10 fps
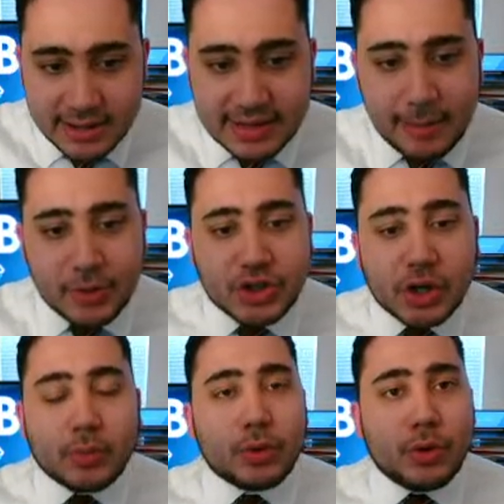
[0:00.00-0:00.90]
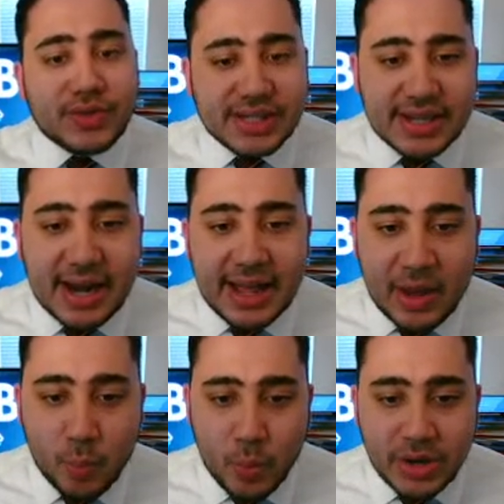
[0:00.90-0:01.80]
Damage to roofs, siding,
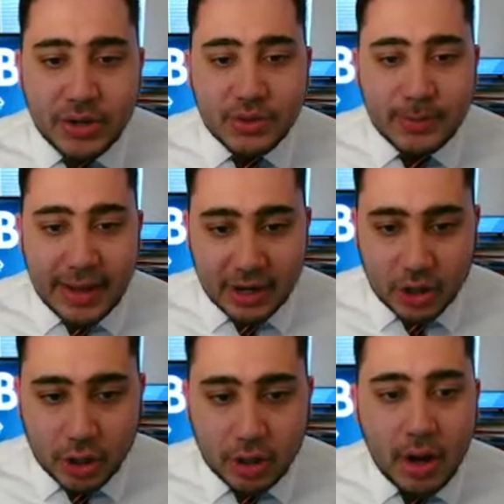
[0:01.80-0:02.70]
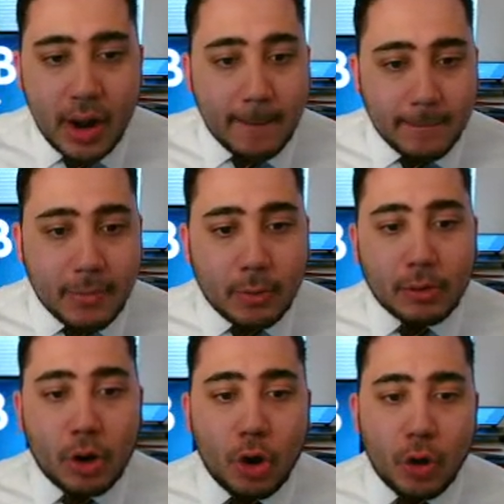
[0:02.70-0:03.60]
and windows may occur.
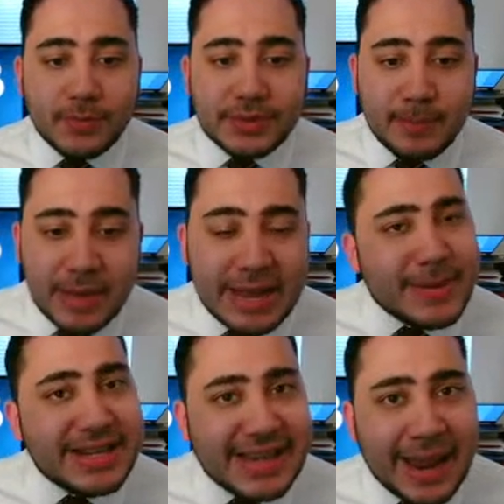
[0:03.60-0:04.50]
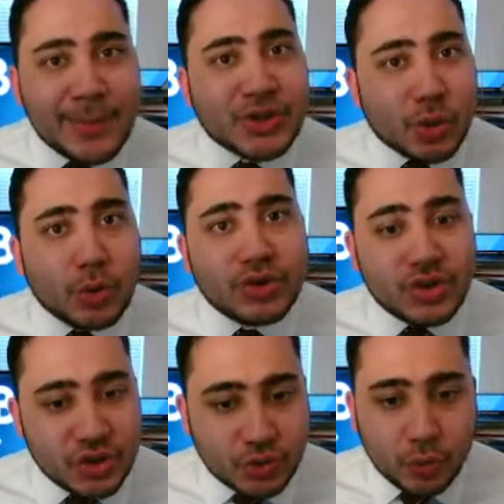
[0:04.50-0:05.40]
Mobile homes may be damaged or
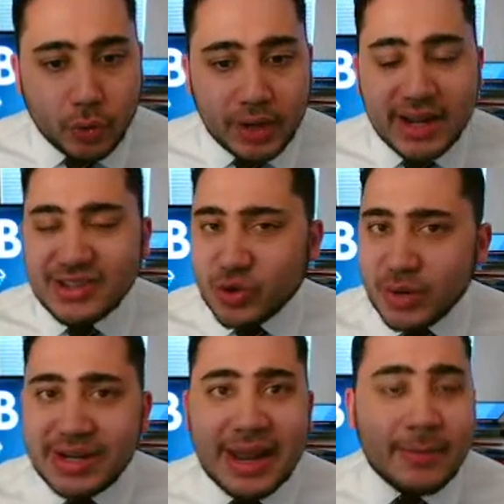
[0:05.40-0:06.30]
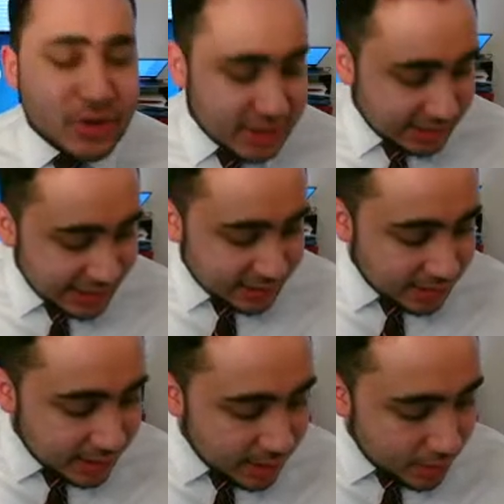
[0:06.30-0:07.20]
destroyed. Tree damage is
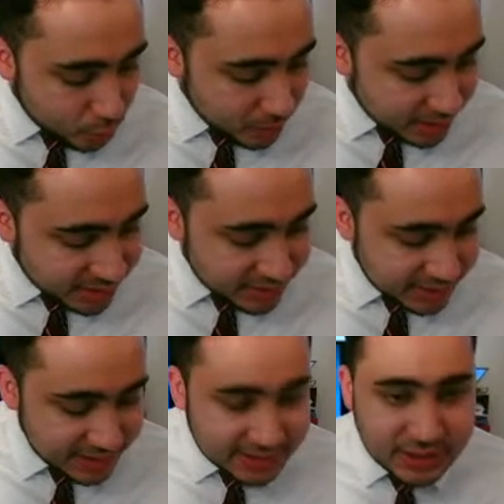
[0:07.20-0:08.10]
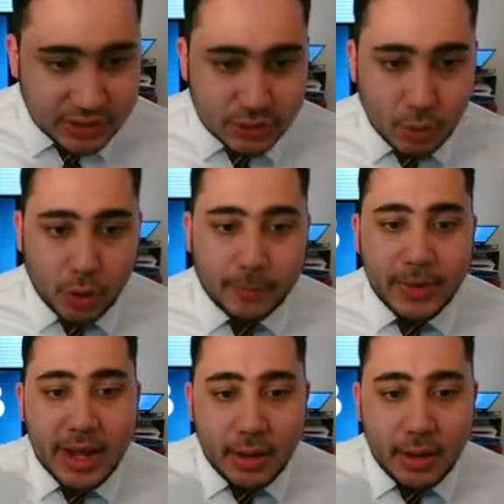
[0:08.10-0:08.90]
likely with this storm.